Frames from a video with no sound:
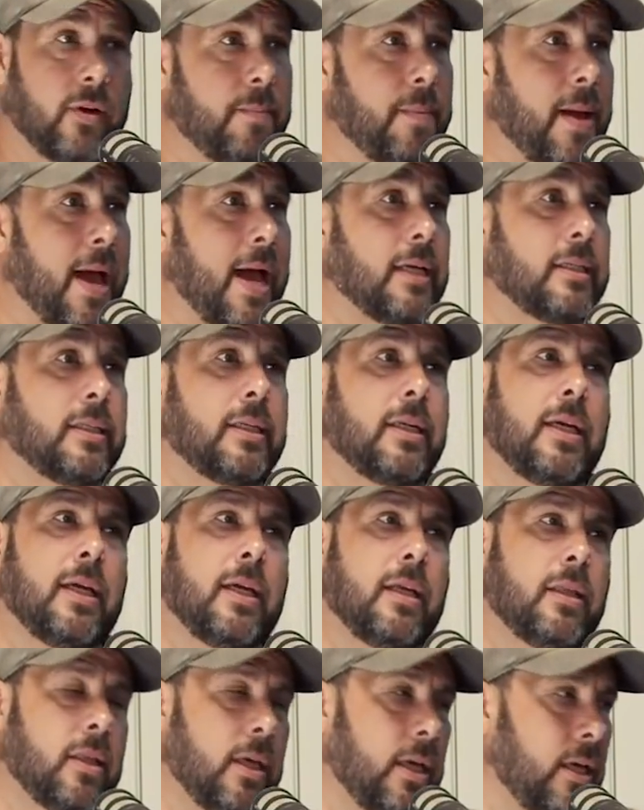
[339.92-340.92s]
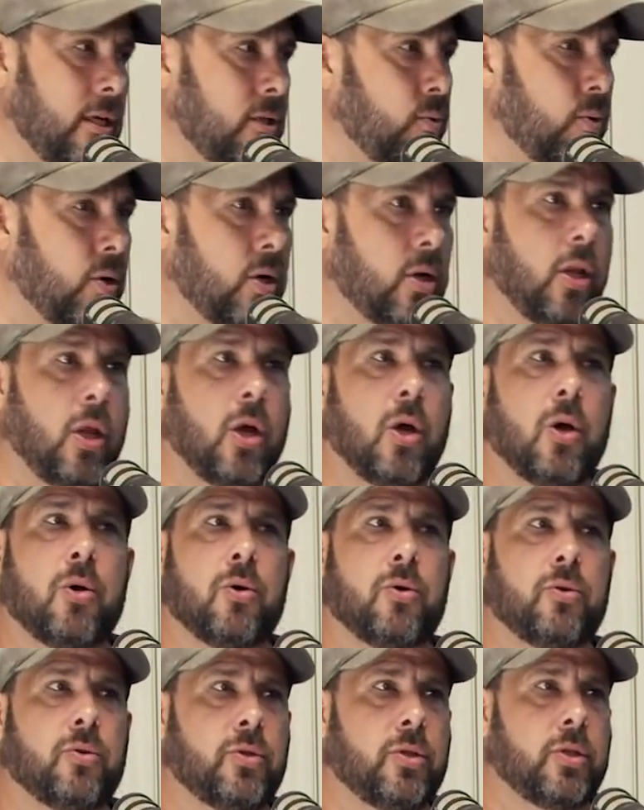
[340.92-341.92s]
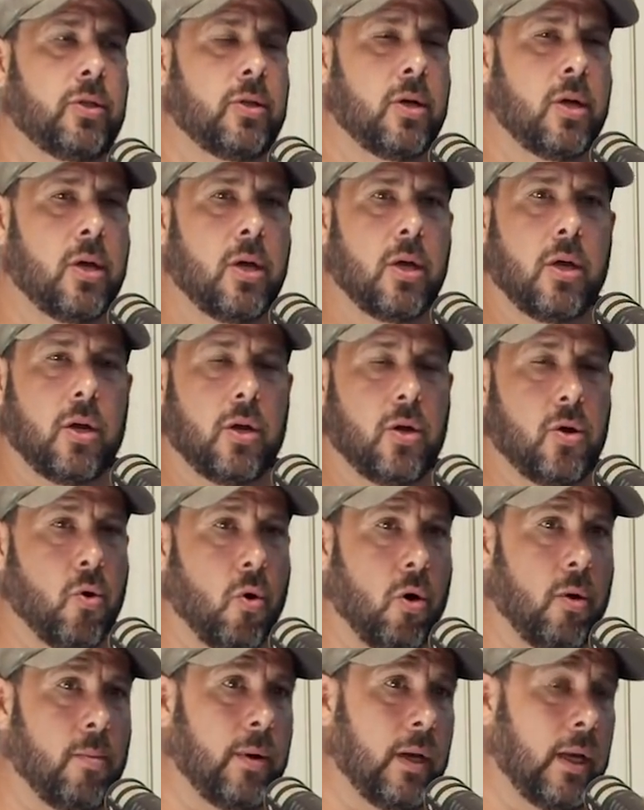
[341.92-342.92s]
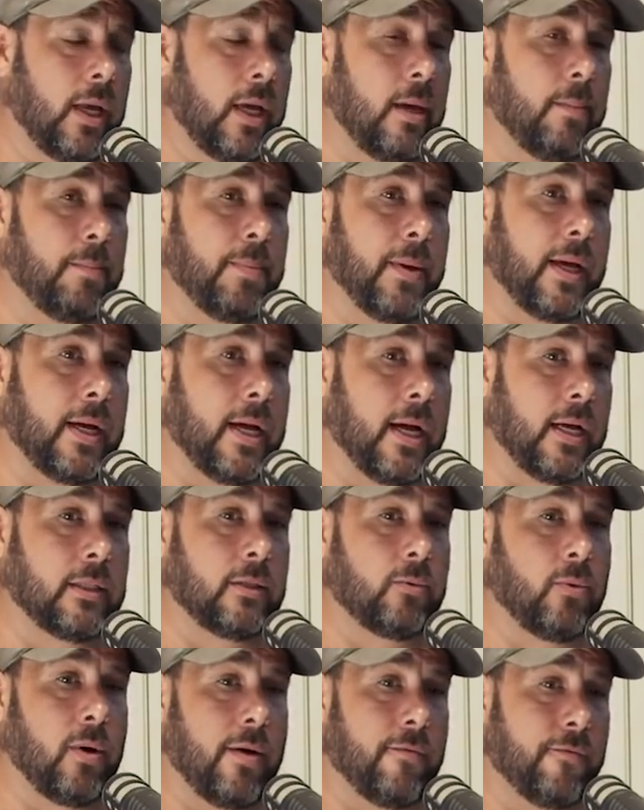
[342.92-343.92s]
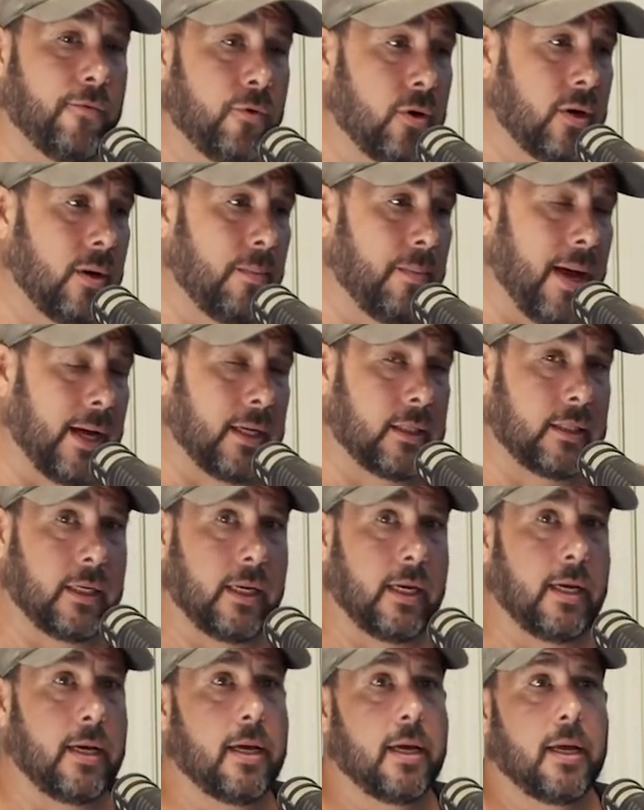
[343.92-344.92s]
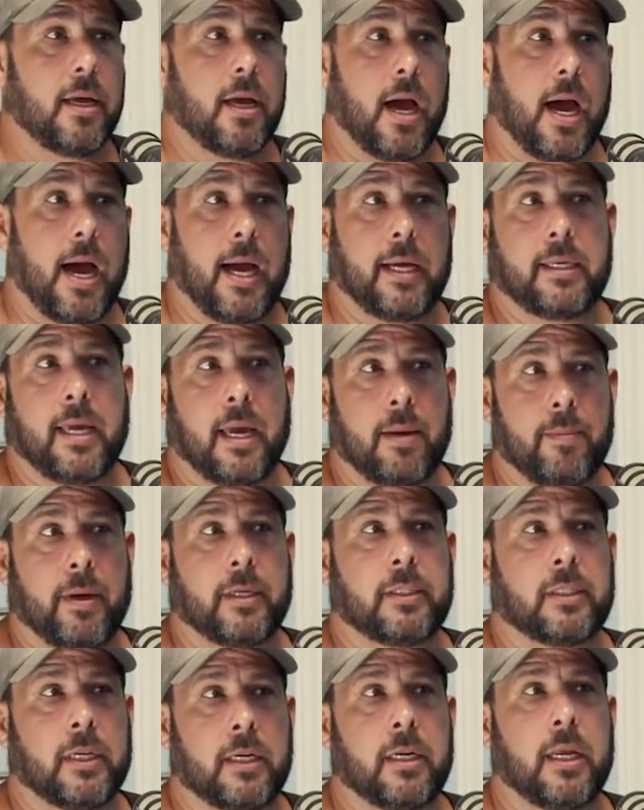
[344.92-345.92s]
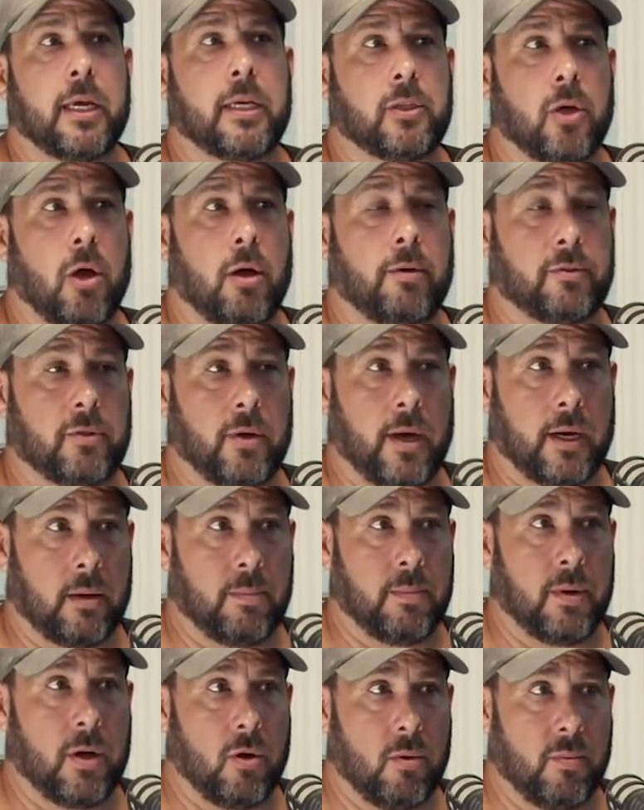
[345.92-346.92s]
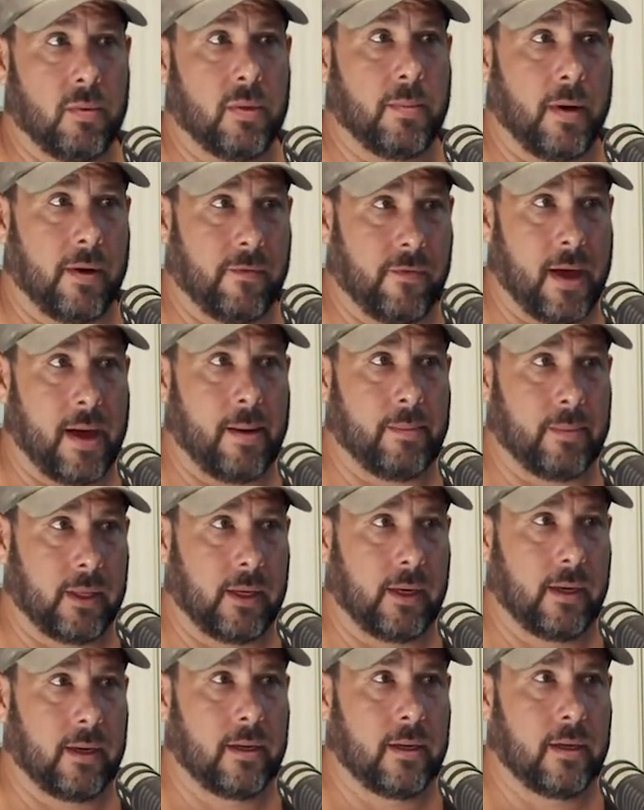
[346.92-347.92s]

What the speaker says: capacity. Things were closed. Normally, because we're at full capacity, I take my Sundays off so I can be home with my family.